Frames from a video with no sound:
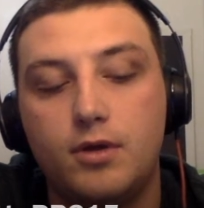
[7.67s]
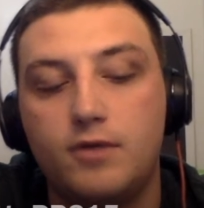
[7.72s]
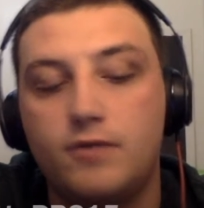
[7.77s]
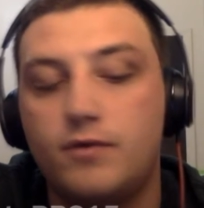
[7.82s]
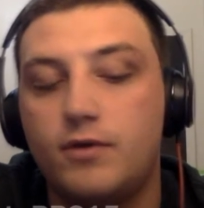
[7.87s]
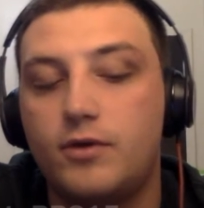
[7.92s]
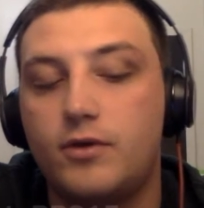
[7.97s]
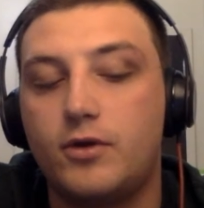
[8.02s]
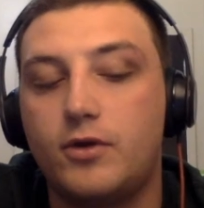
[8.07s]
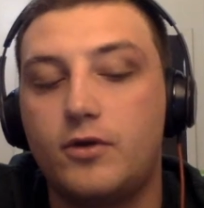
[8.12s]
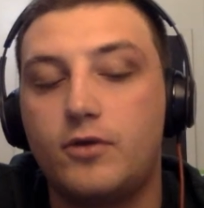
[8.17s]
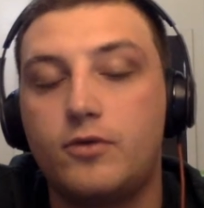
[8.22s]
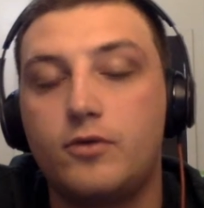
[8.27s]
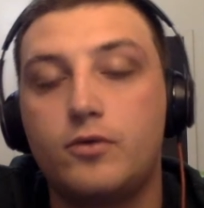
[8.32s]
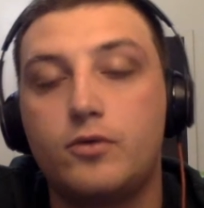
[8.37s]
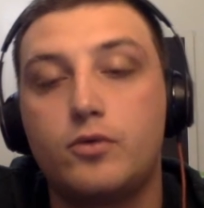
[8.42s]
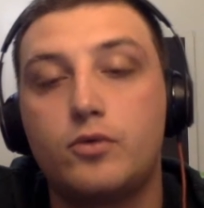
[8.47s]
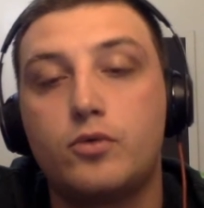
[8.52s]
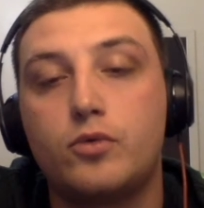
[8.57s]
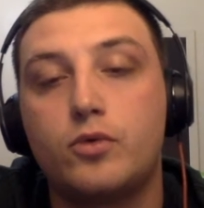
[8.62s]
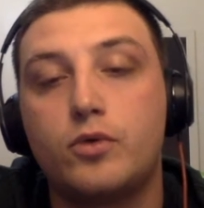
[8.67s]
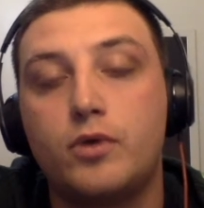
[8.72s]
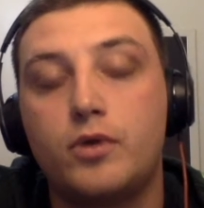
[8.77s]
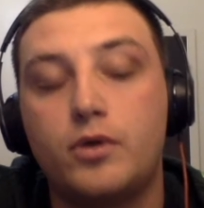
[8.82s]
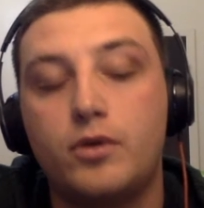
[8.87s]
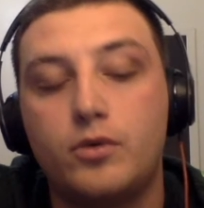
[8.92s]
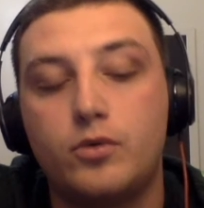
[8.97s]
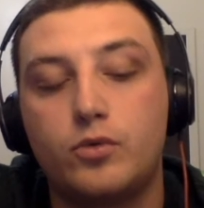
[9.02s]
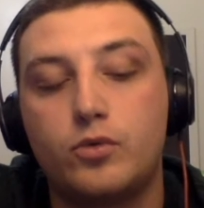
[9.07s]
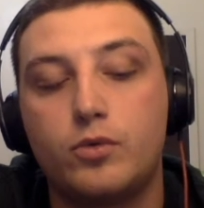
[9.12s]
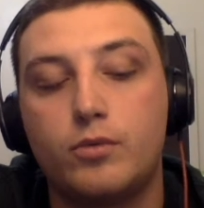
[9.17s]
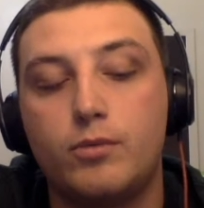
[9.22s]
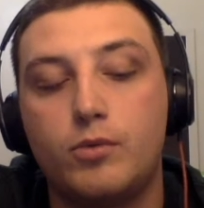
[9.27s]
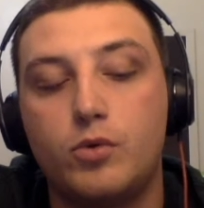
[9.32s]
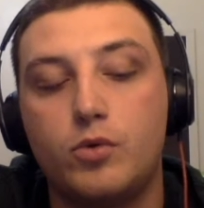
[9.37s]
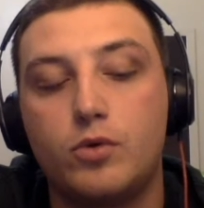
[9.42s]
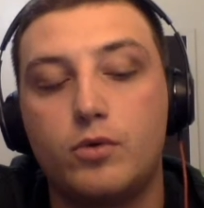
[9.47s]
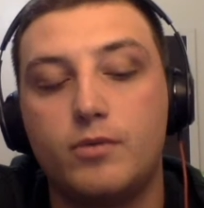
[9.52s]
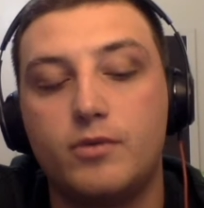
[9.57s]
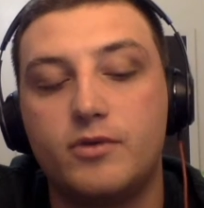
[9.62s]
Phytophthora
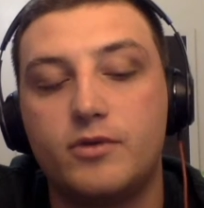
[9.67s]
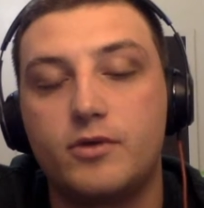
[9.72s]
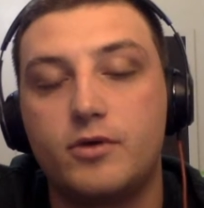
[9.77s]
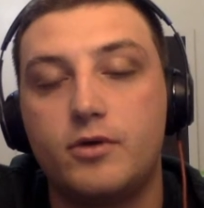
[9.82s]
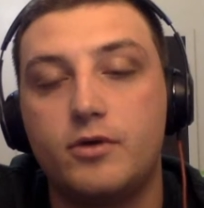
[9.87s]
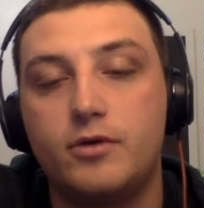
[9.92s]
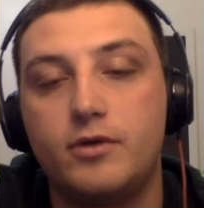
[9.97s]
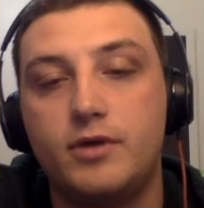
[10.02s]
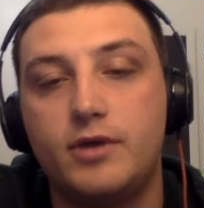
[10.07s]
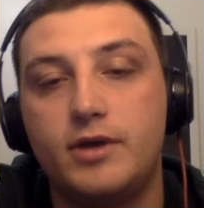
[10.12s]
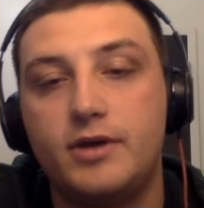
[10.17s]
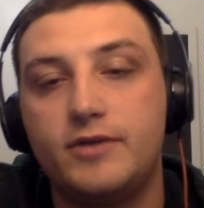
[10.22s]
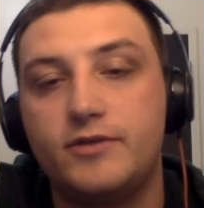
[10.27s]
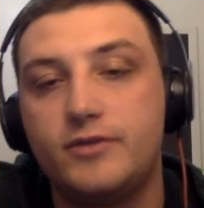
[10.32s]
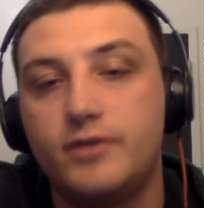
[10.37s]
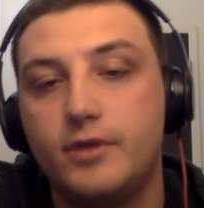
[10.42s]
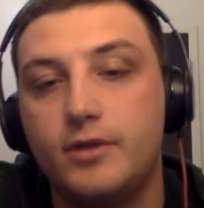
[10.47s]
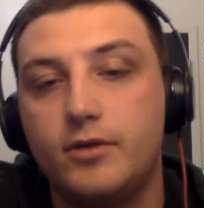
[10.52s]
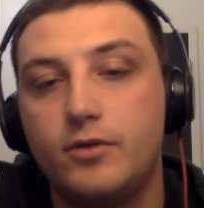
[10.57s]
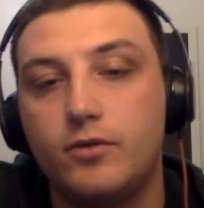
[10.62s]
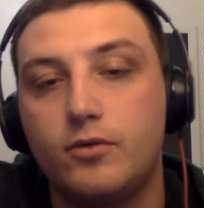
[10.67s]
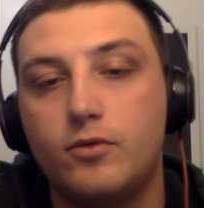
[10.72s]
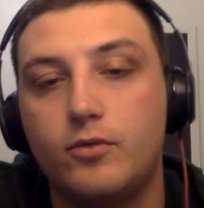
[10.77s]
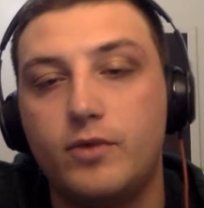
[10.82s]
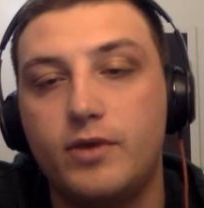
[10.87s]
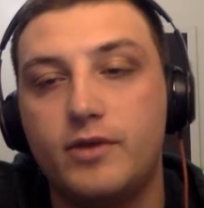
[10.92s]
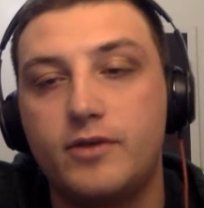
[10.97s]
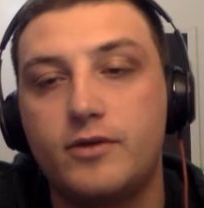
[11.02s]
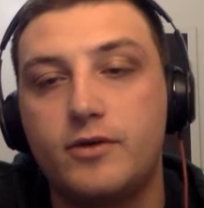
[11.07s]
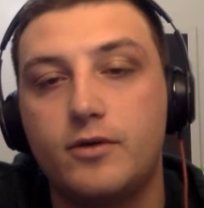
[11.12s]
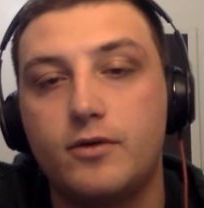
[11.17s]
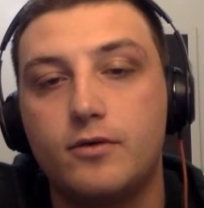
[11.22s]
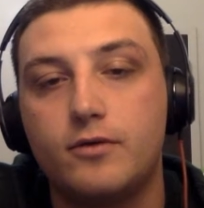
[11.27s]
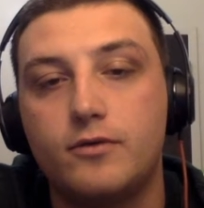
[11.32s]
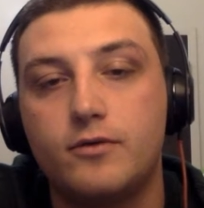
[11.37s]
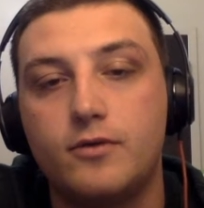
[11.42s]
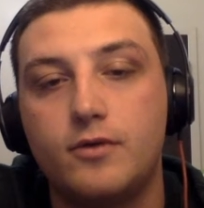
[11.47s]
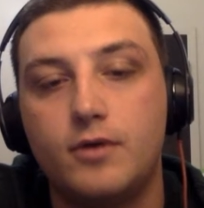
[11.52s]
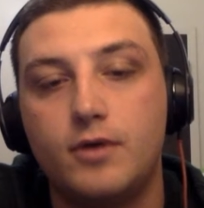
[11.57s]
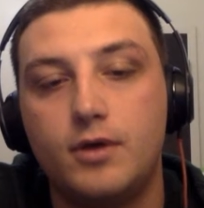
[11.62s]
ramorum is currently isolated on the west coast,
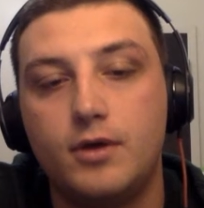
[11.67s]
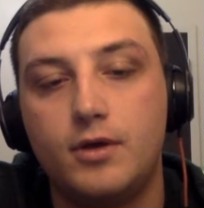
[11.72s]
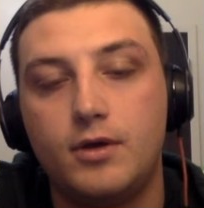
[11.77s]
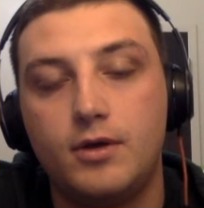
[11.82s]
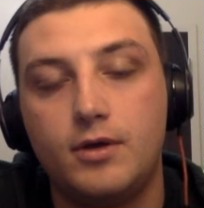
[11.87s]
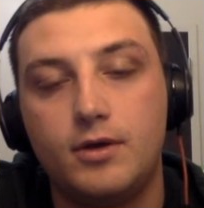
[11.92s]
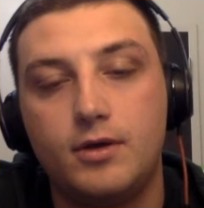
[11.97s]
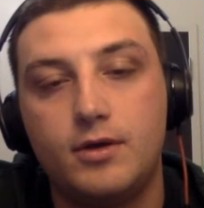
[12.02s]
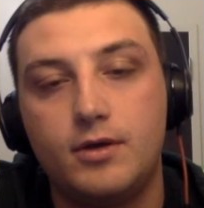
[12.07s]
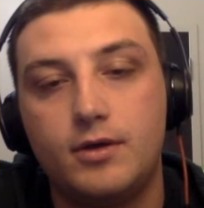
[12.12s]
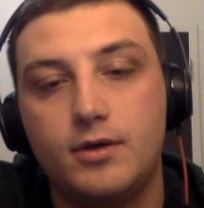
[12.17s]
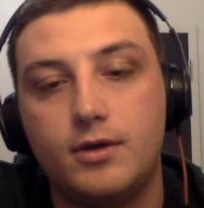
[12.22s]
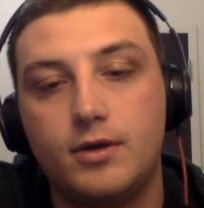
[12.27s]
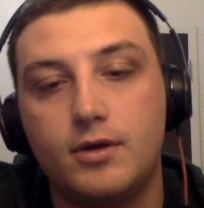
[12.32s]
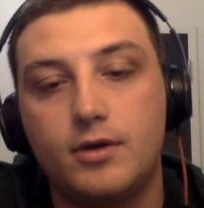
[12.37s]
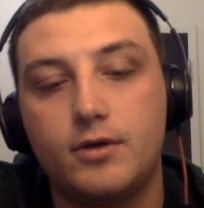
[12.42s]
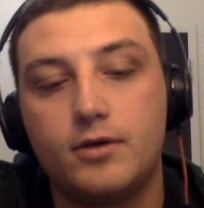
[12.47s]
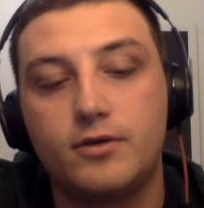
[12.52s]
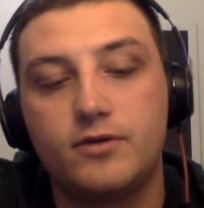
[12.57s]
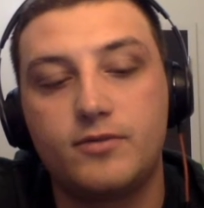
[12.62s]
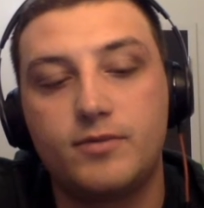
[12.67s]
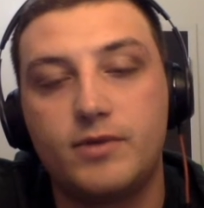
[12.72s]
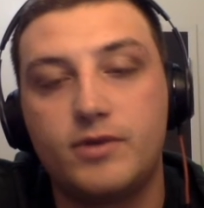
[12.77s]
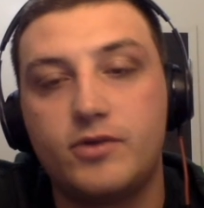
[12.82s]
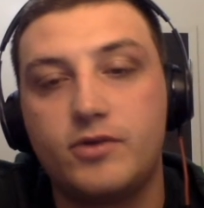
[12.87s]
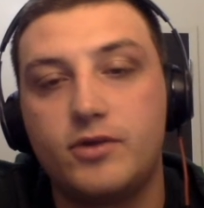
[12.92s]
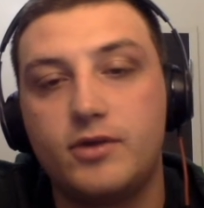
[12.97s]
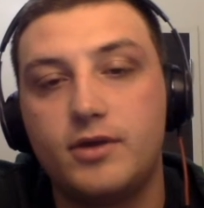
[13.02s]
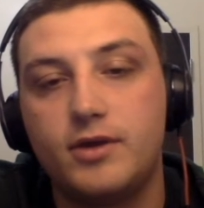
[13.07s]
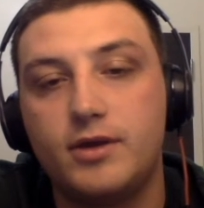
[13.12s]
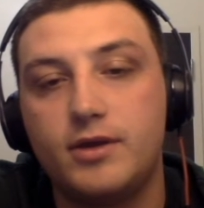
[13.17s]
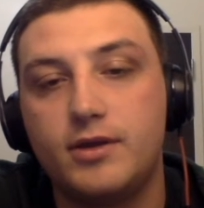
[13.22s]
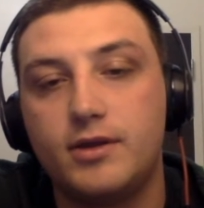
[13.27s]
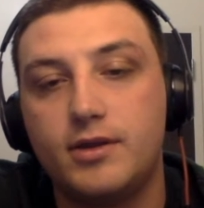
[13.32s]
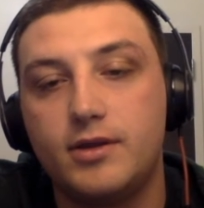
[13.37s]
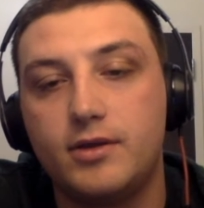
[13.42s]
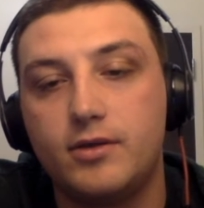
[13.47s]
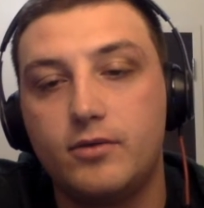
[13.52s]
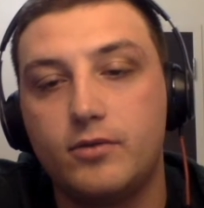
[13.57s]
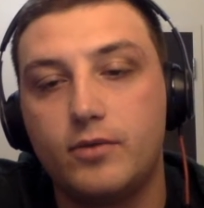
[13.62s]
especially in
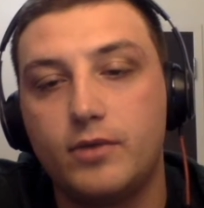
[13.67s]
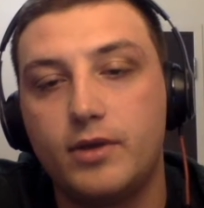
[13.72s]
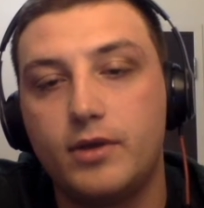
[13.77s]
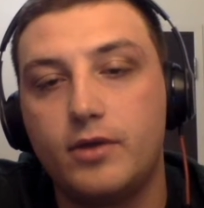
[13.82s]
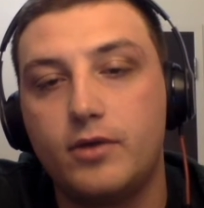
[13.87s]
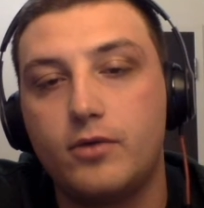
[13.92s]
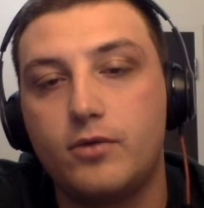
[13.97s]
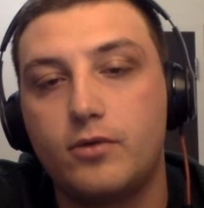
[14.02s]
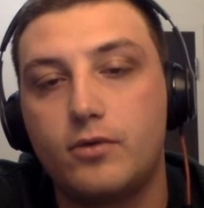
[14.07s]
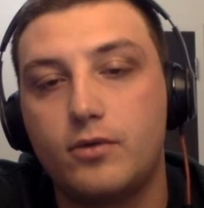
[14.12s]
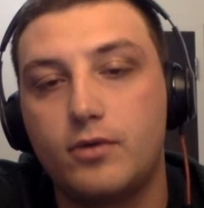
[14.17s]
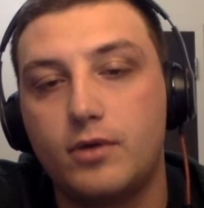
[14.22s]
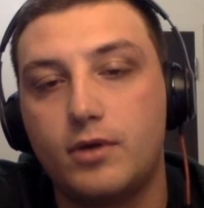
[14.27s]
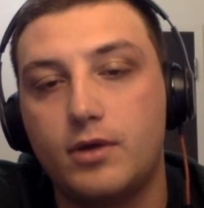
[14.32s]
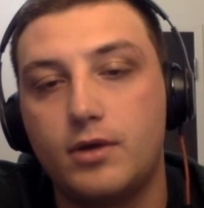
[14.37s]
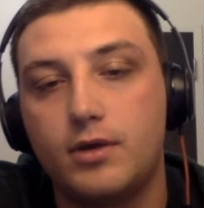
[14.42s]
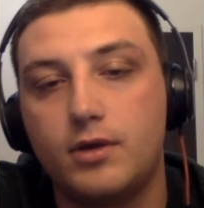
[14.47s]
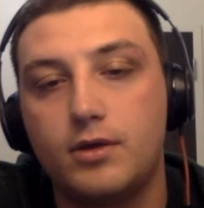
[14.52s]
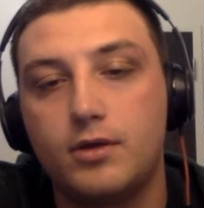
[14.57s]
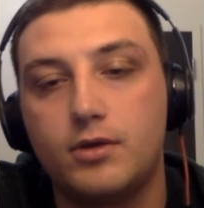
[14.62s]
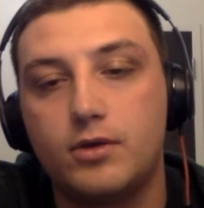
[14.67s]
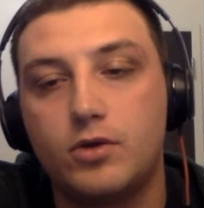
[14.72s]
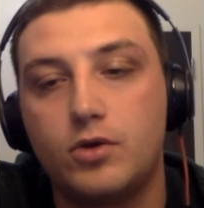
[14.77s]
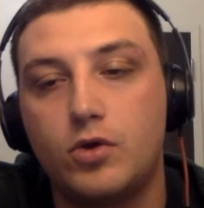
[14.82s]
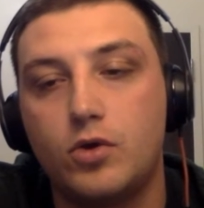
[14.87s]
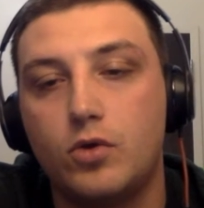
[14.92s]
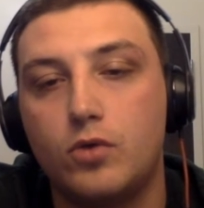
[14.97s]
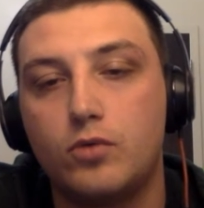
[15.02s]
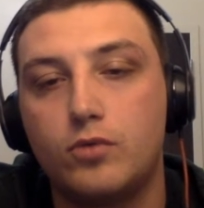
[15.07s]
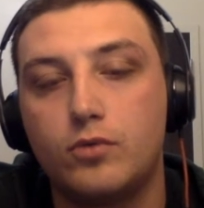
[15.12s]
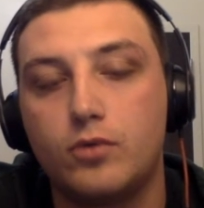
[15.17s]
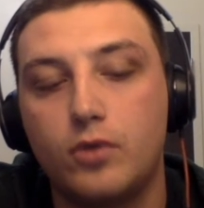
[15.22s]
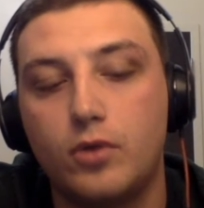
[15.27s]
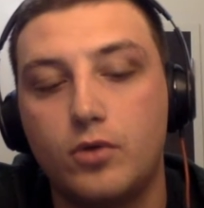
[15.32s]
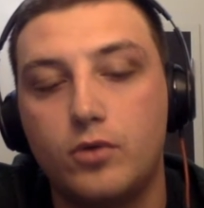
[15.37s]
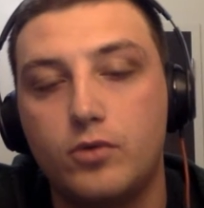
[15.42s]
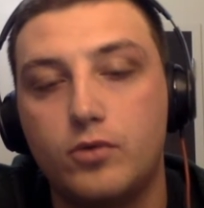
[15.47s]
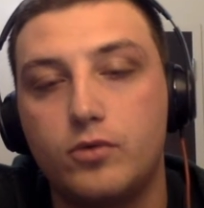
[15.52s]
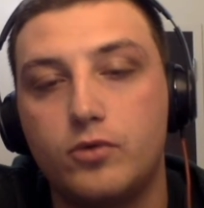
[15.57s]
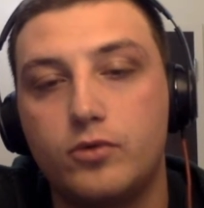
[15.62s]
the red oak and golden
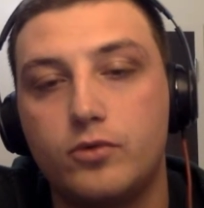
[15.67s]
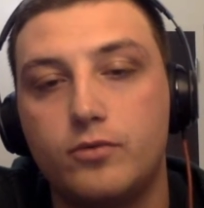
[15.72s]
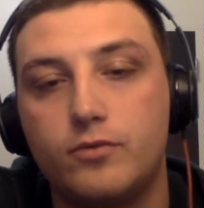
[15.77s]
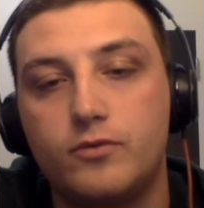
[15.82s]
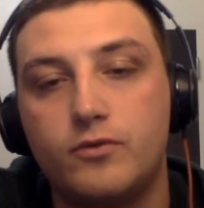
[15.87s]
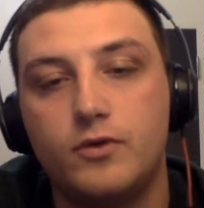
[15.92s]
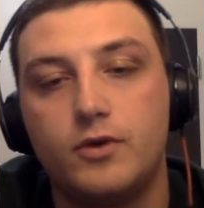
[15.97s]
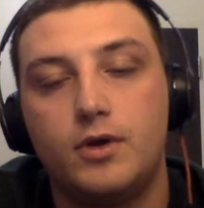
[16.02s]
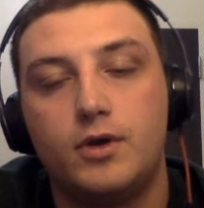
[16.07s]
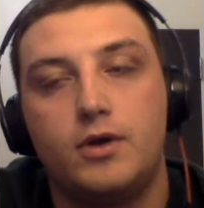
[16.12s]
oak groups.